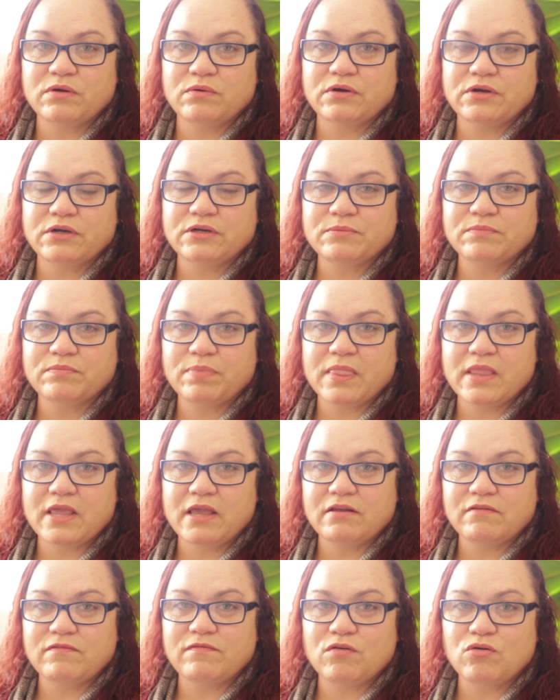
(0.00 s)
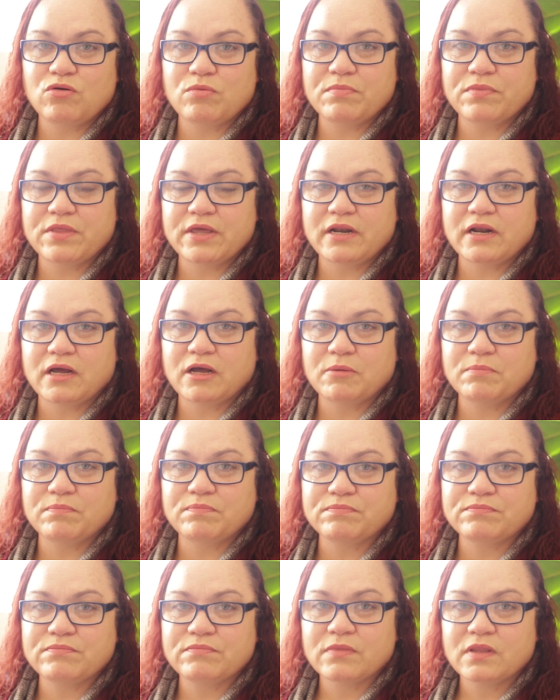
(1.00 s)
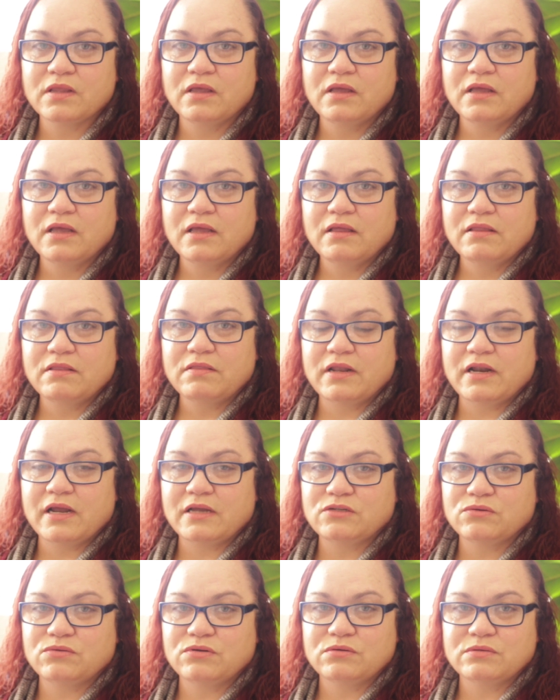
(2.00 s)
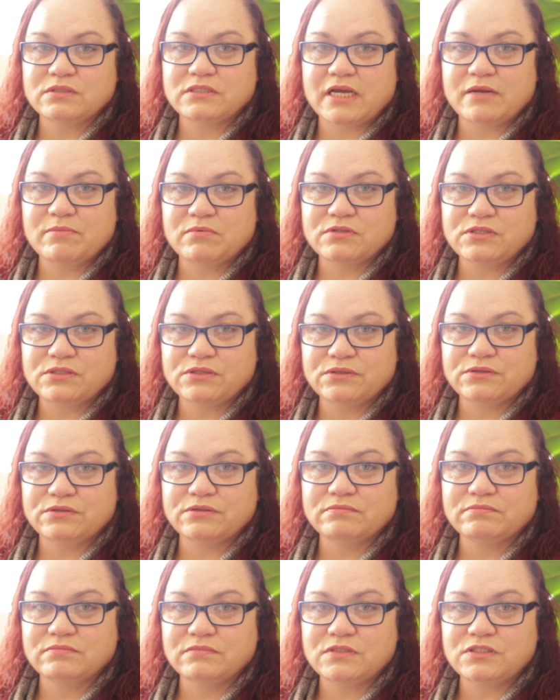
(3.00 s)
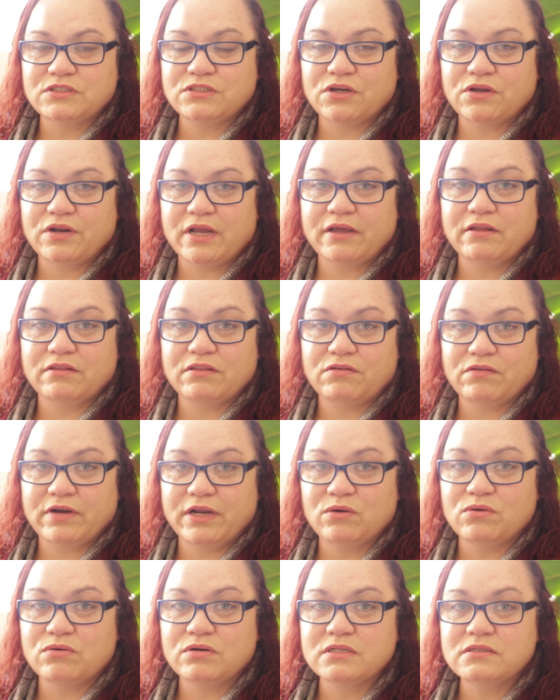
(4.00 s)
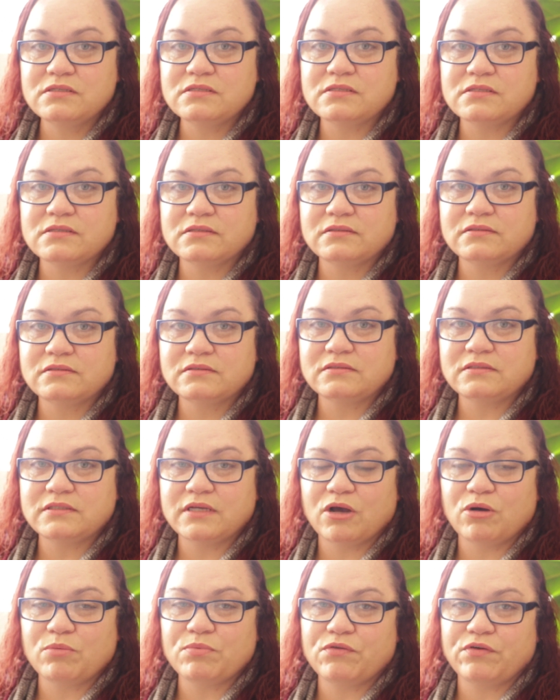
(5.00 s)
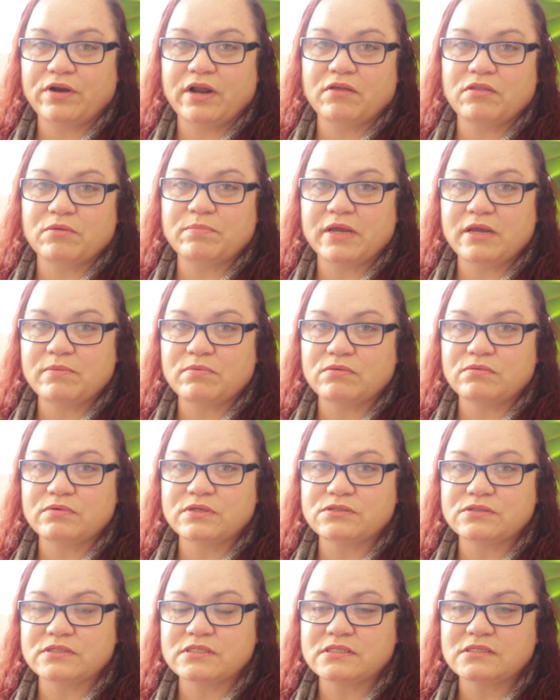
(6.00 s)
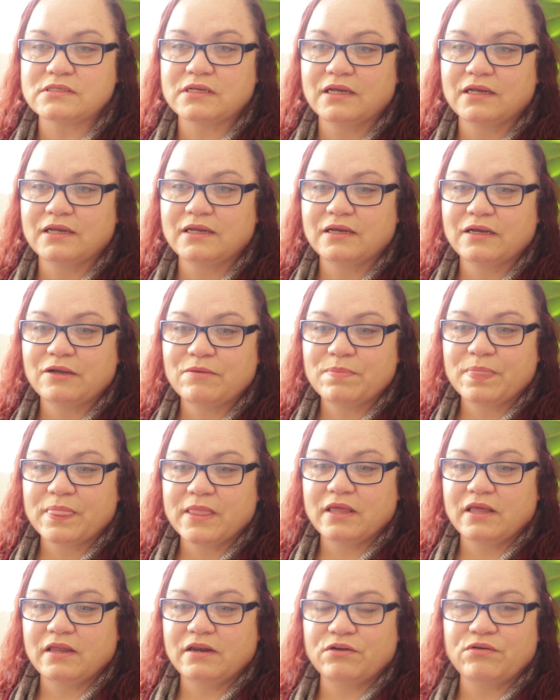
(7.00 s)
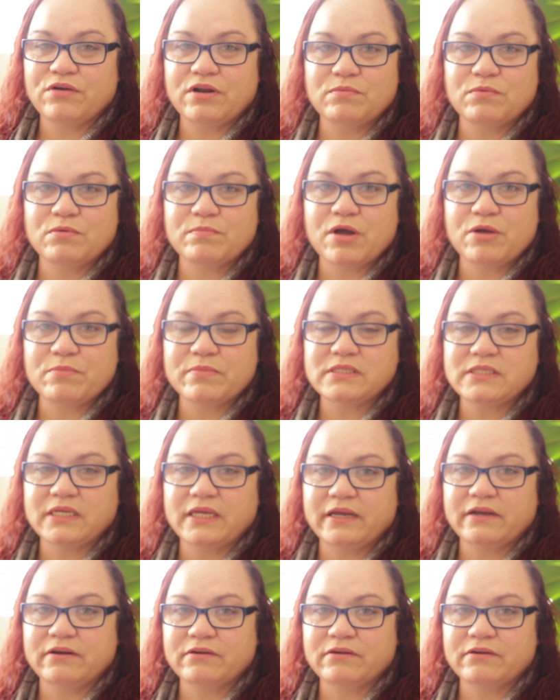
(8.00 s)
were informed that our daughter was able to donate 3 organs to help 3 other people, which was an incredible moment to hear